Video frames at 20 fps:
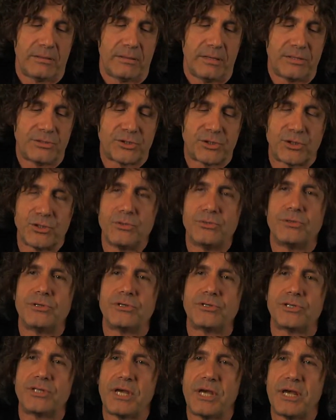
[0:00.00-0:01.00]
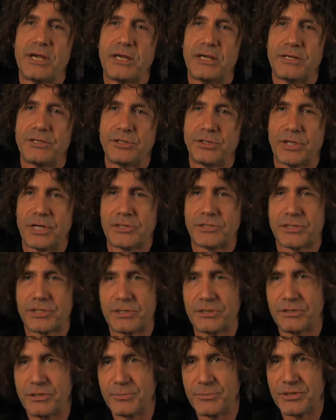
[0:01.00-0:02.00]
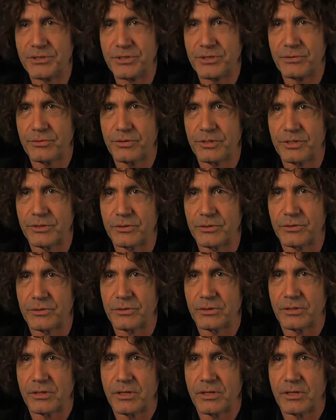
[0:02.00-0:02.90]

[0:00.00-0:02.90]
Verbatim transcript: As soon as they ingested the material,